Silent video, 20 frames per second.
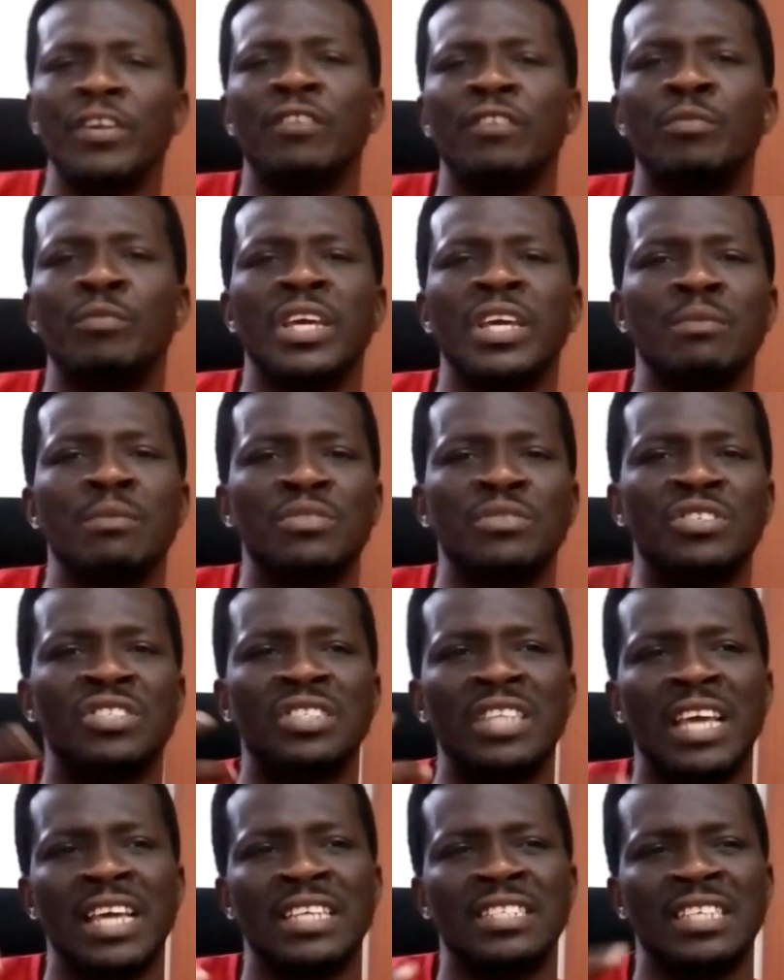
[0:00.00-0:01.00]
of making
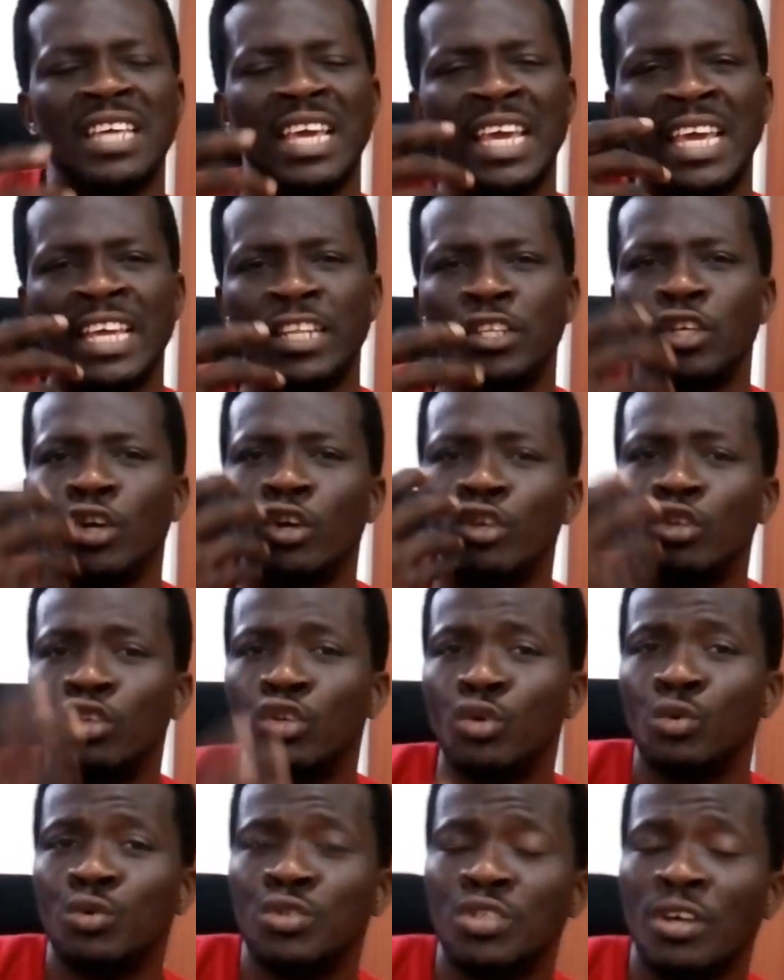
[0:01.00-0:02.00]
mistakes in your
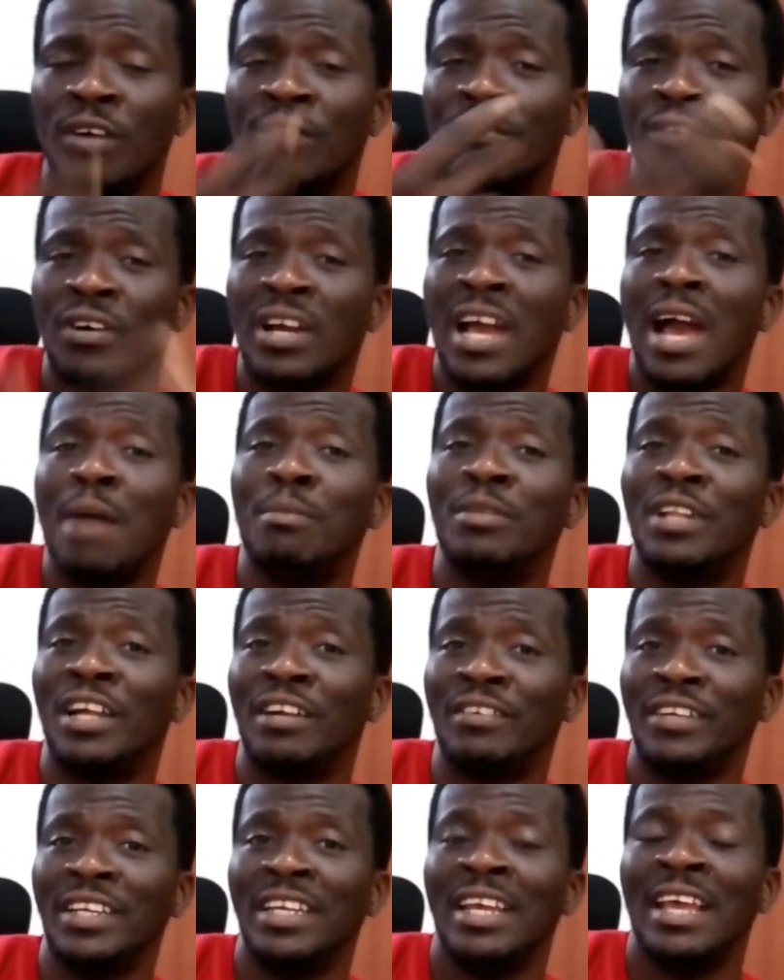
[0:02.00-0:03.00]
use of vocabulary?